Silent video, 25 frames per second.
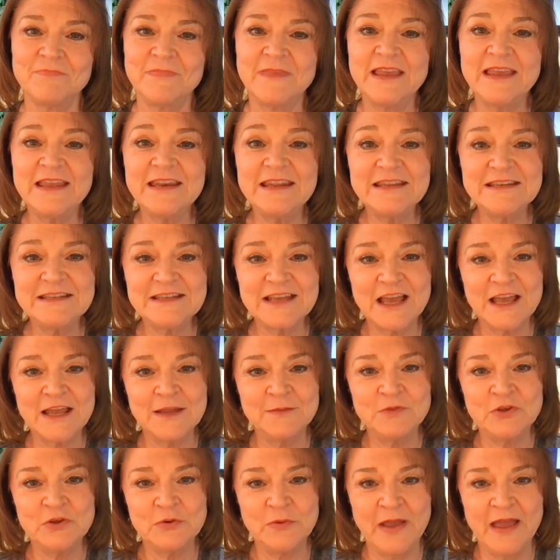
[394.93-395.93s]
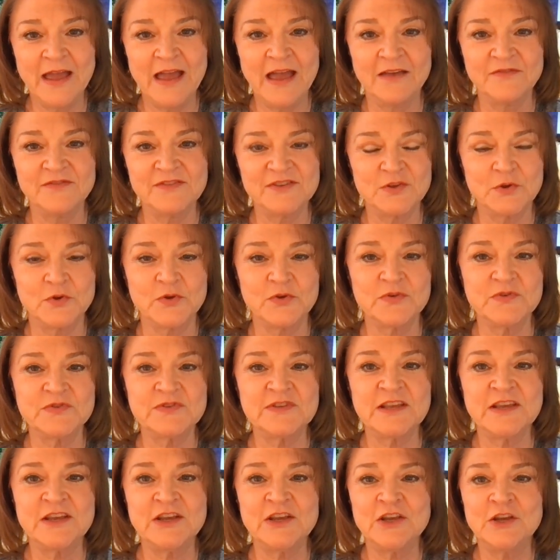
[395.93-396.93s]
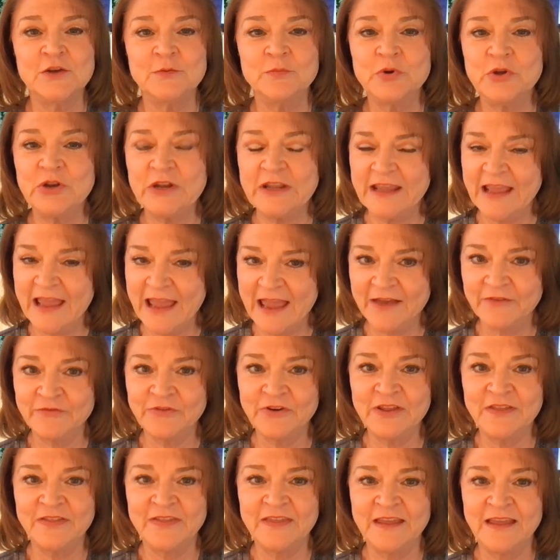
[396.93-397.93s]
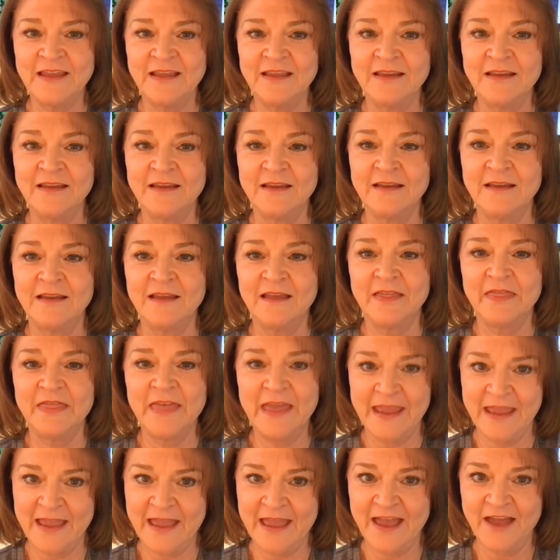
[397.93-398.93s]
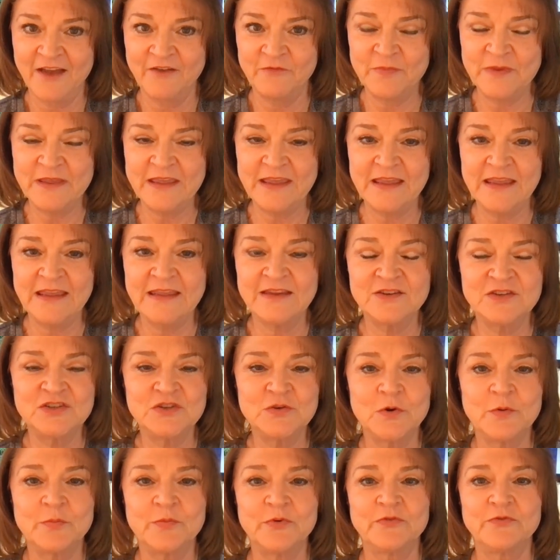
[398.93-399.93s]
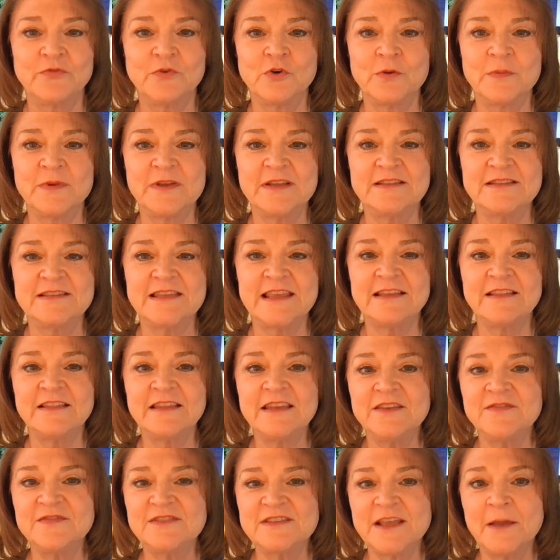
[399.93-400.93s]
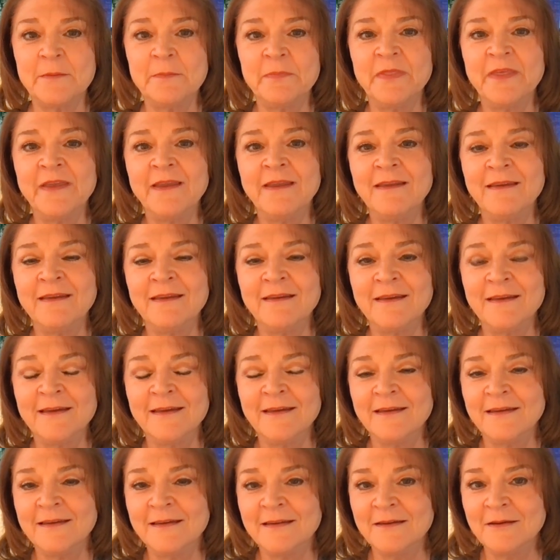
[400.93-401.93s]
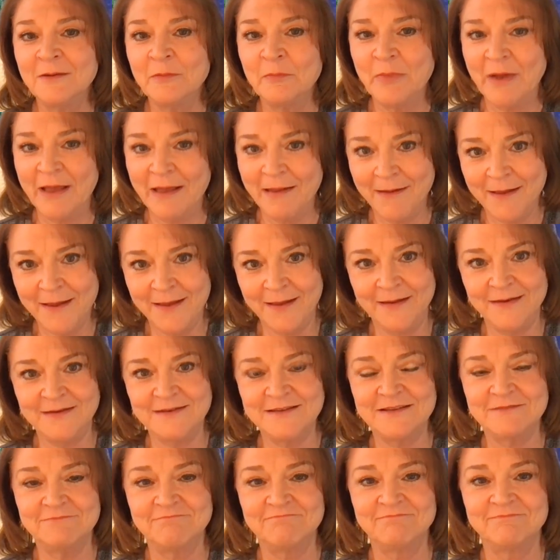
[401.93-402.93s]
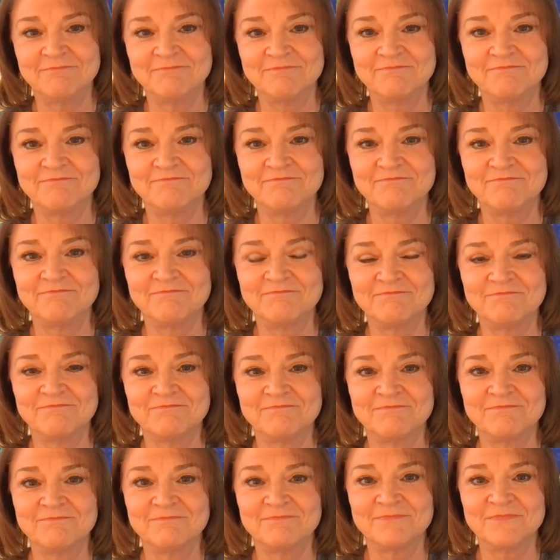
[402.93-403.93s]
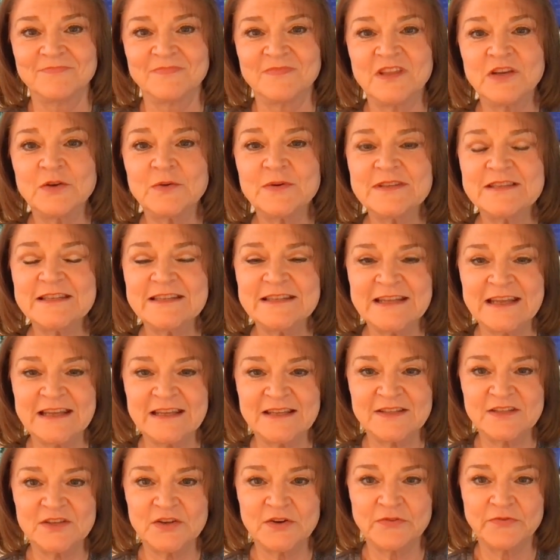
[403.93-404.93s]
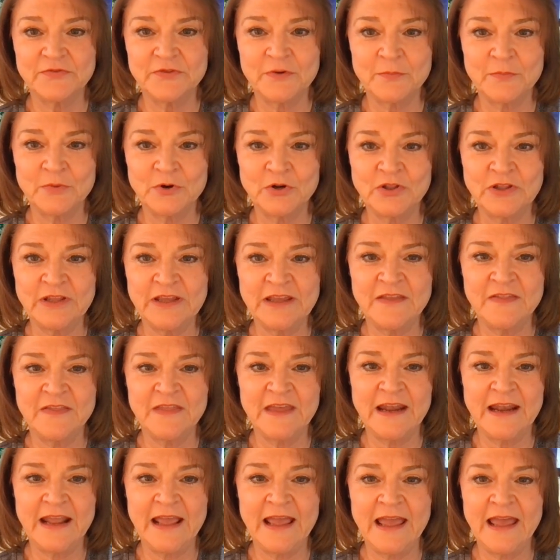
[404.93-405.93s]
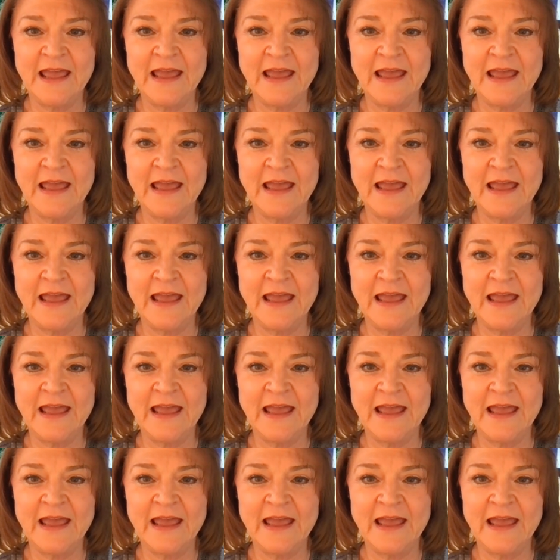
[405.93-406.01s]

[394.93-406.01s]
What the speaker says: Anytime you have souls putting everything they have into a performance, they leave something behind. There was a dancer from Berlin that